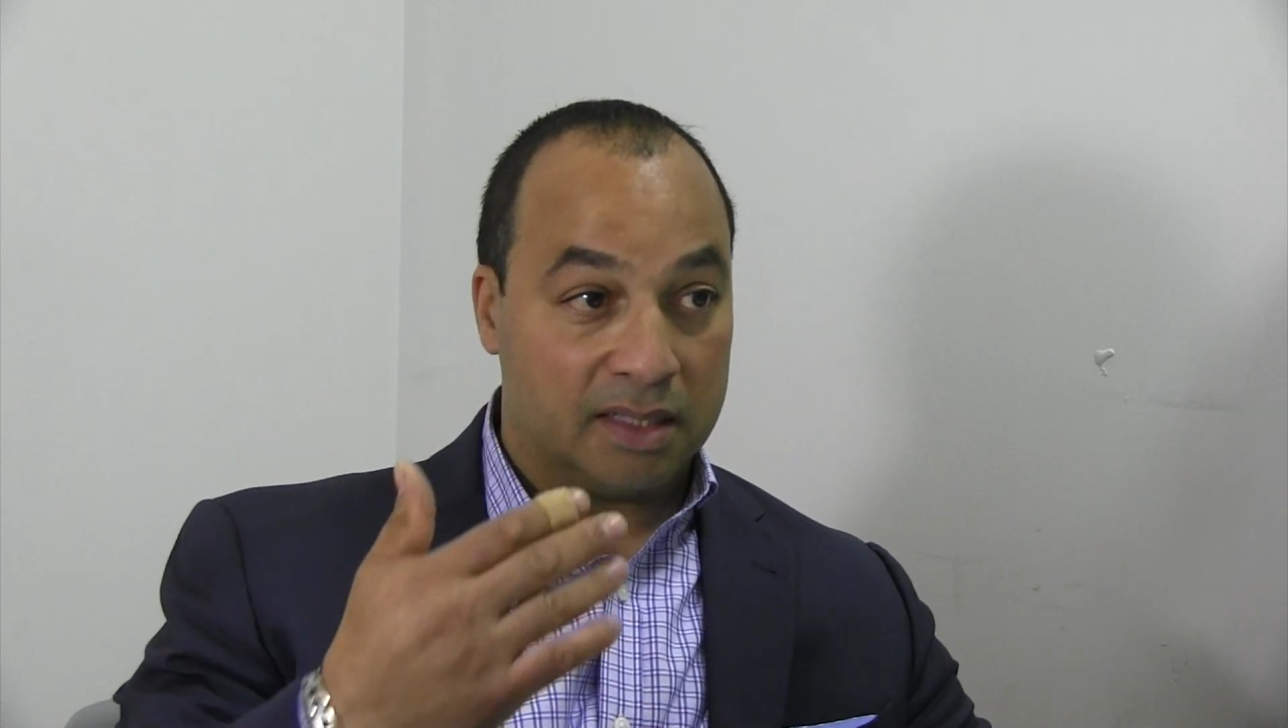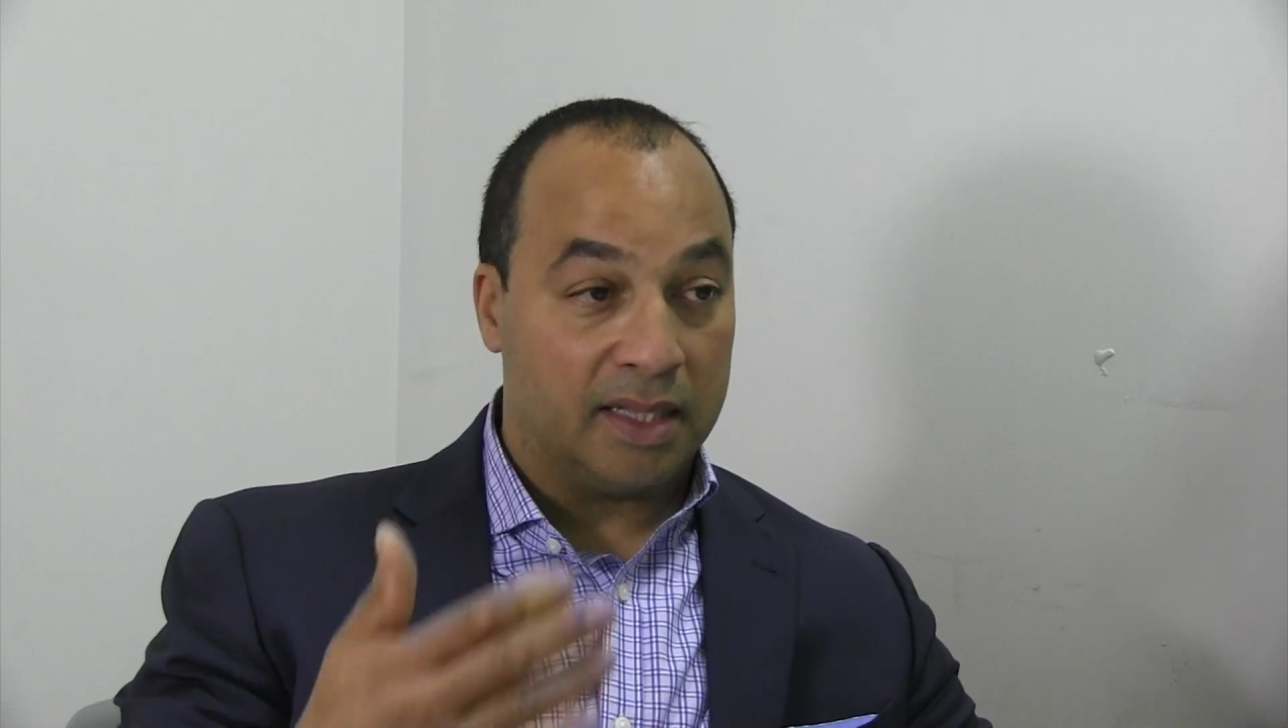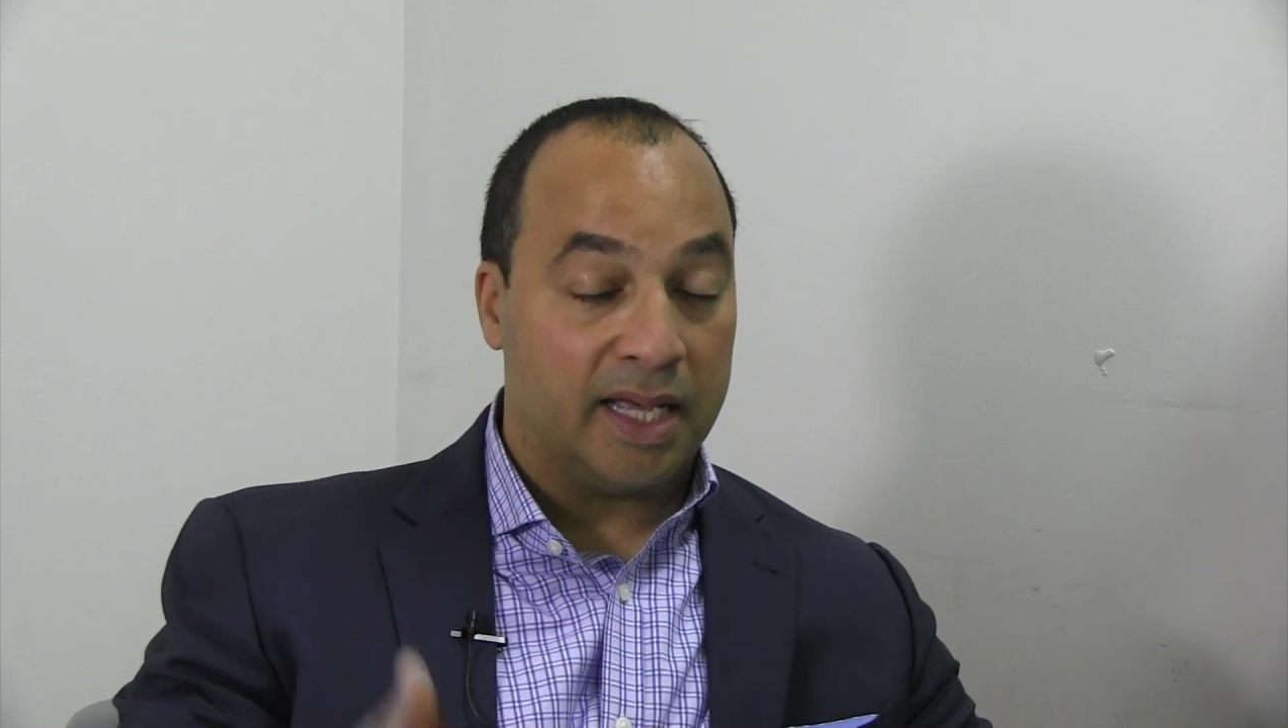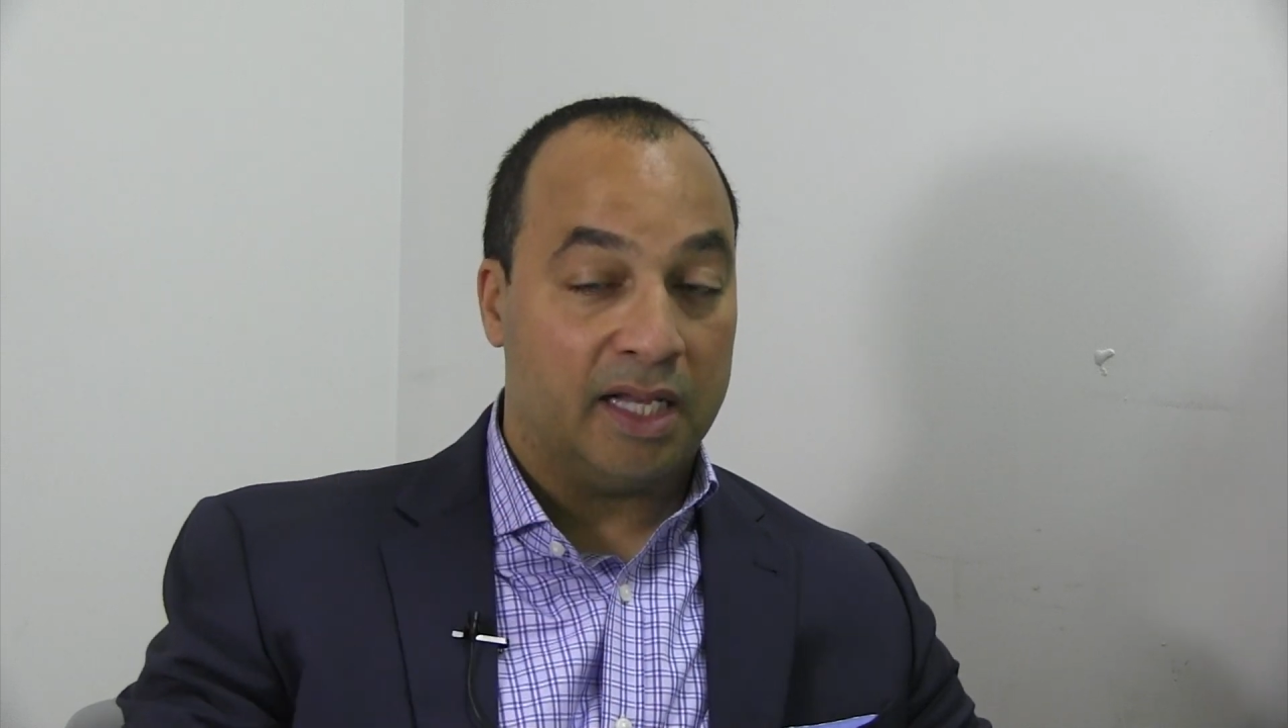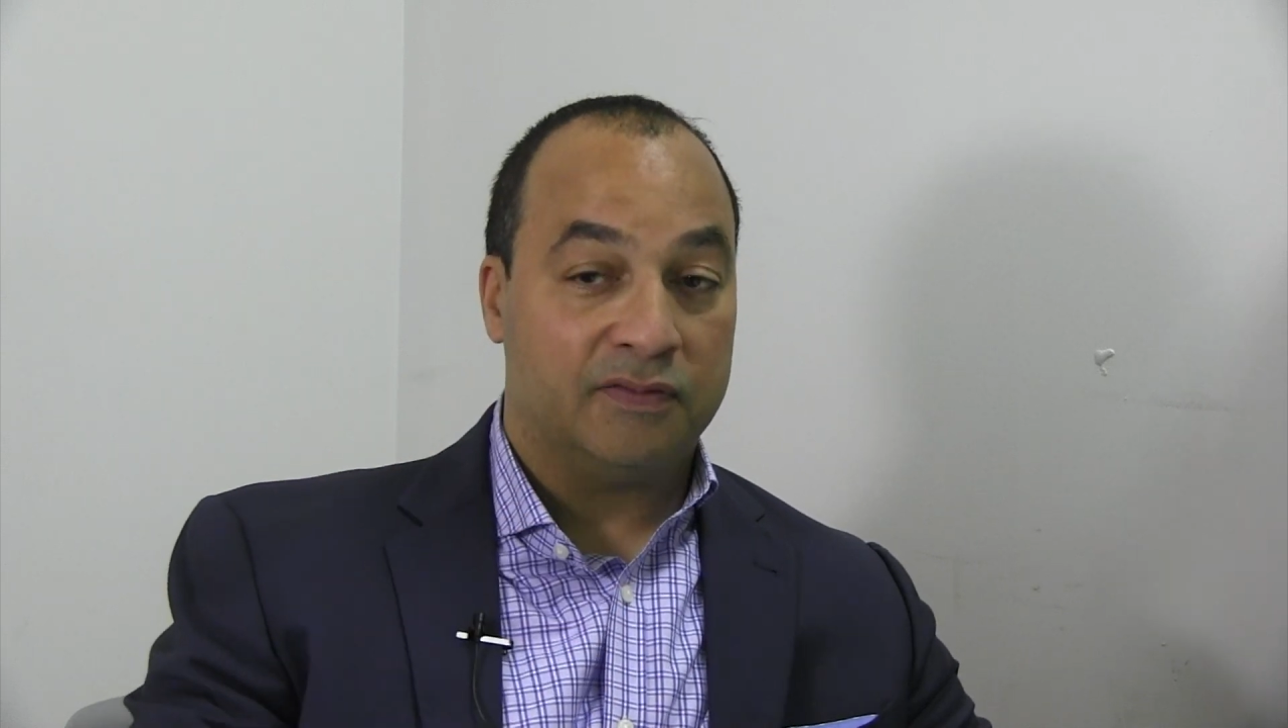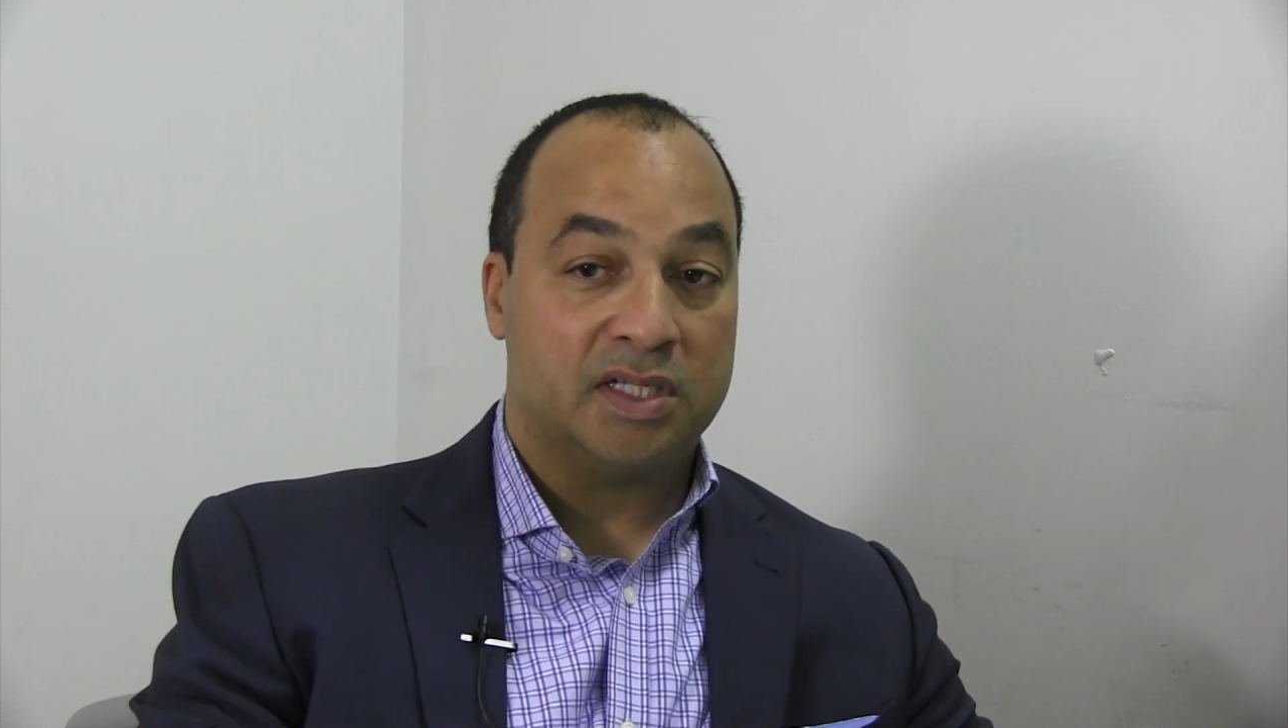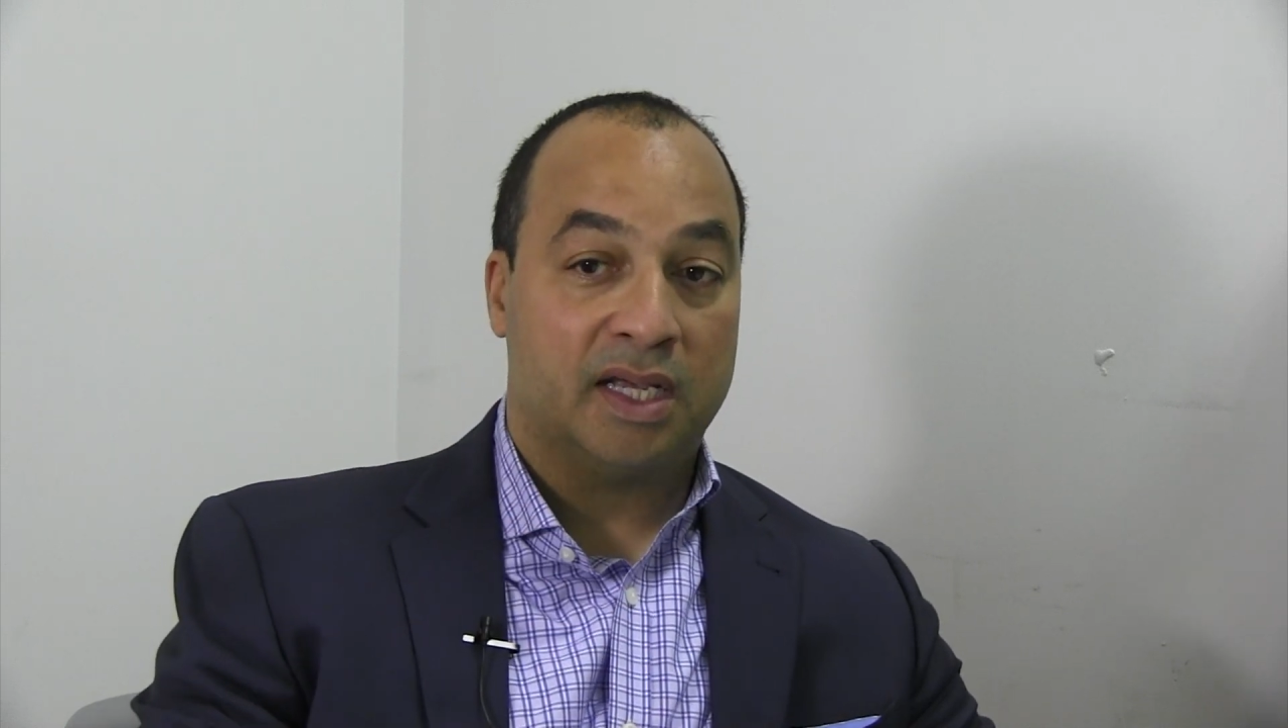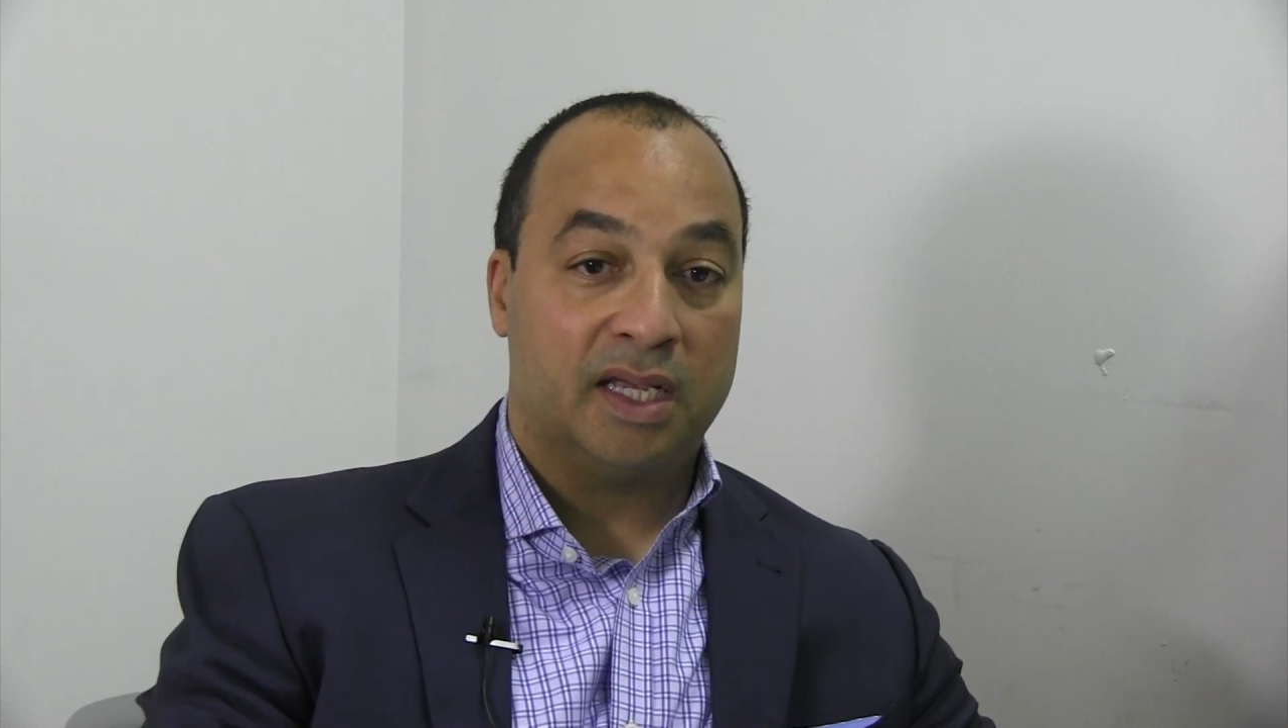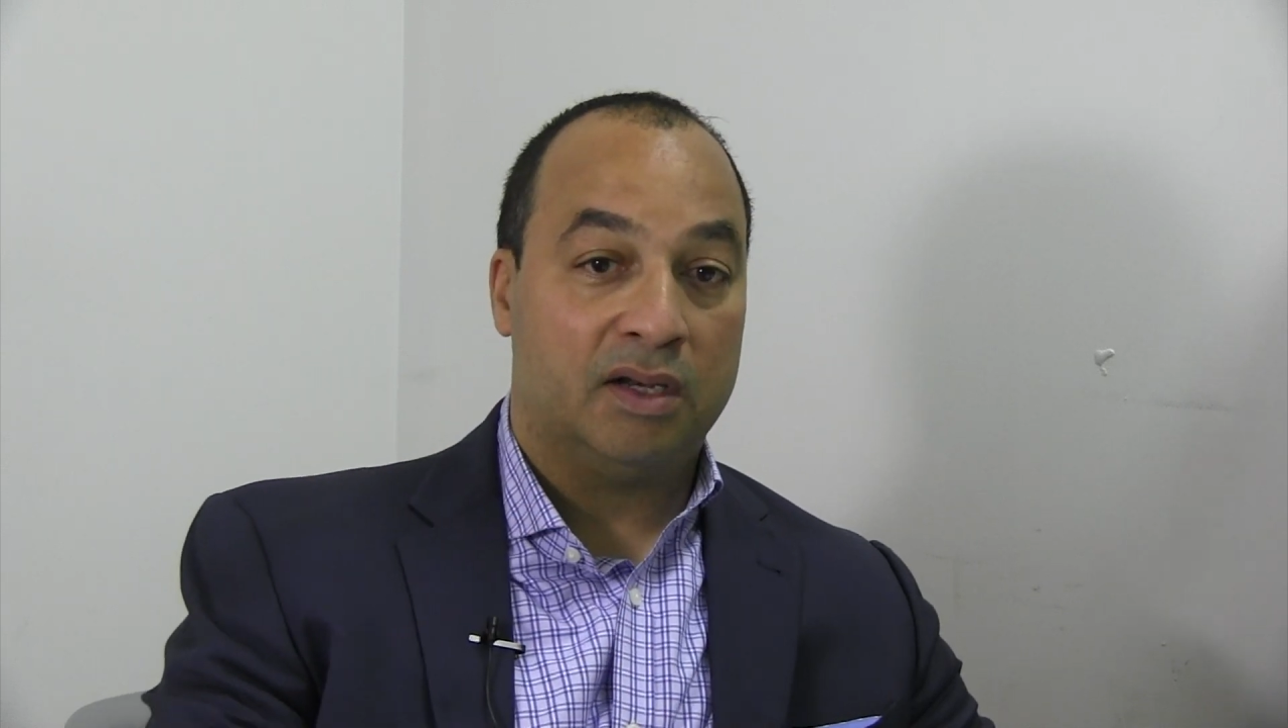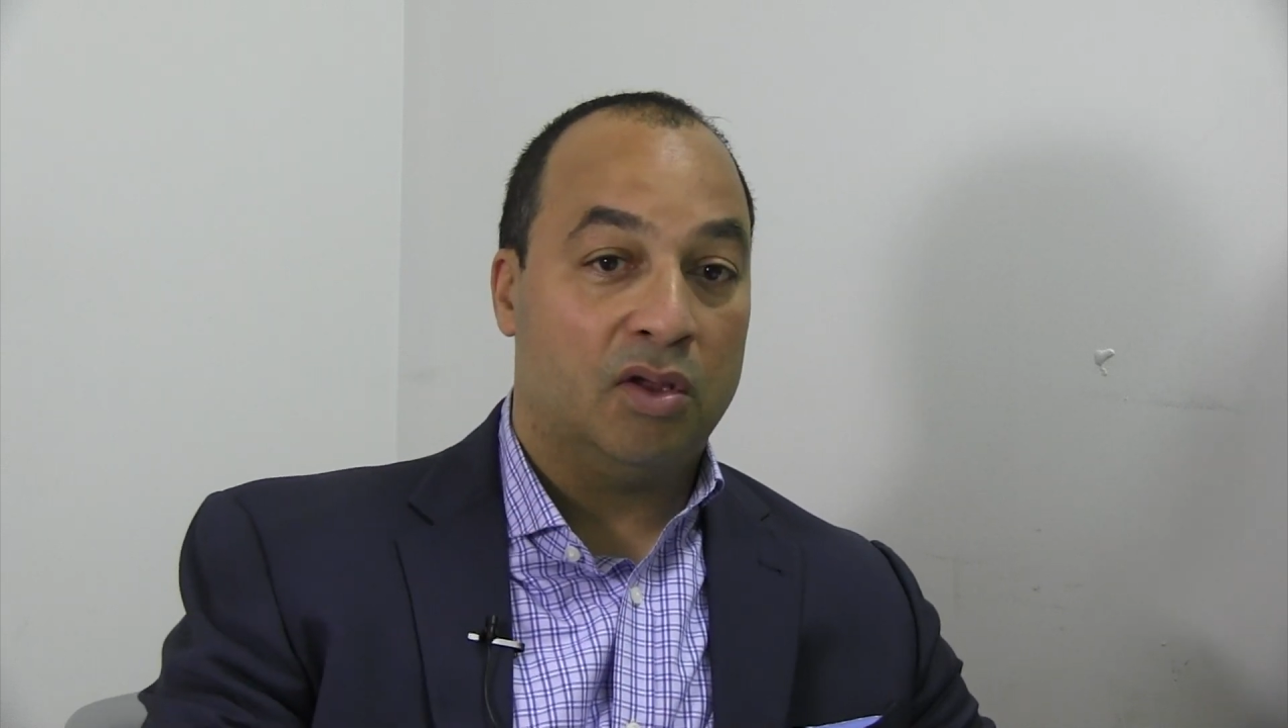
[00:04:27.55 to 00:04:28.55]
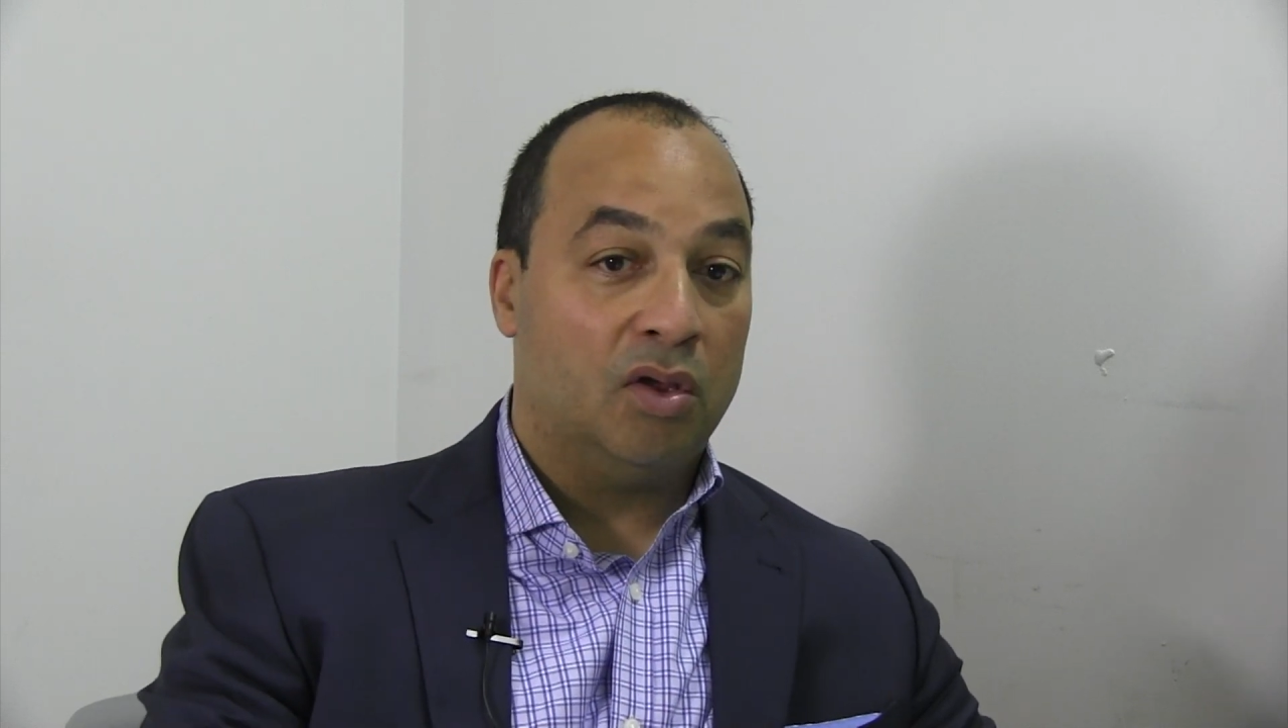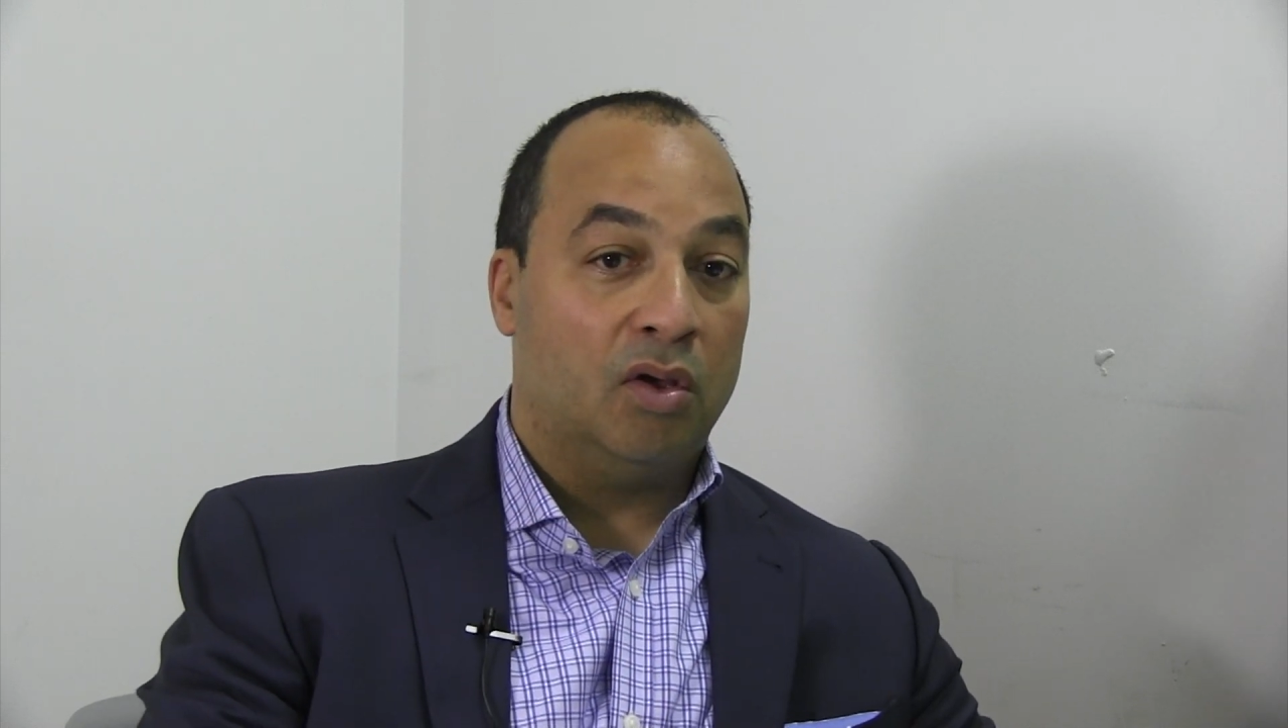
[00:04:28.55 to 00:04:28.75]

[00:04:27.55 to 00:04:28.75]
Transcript: of the line of sight.